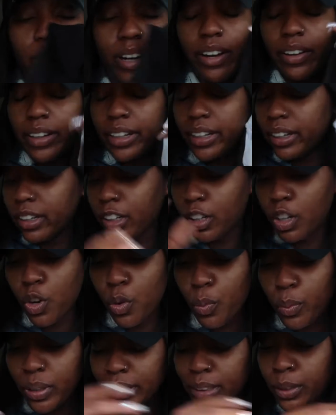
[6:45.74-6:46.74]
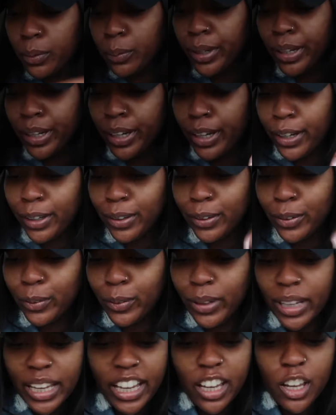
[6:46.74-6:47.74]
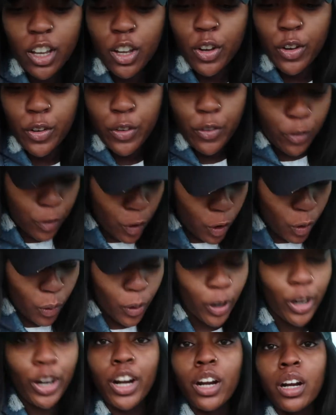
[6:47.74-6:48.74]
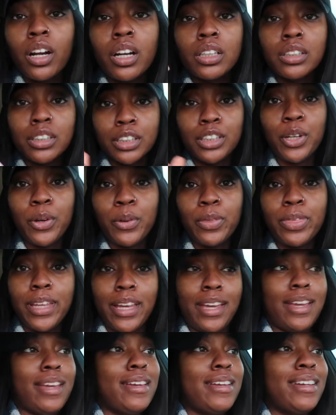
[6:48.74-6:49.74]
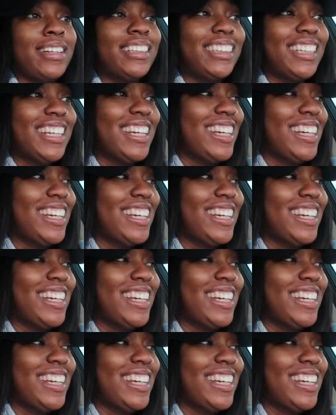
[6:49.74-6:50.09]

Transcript: out here. Went to Winco for two things,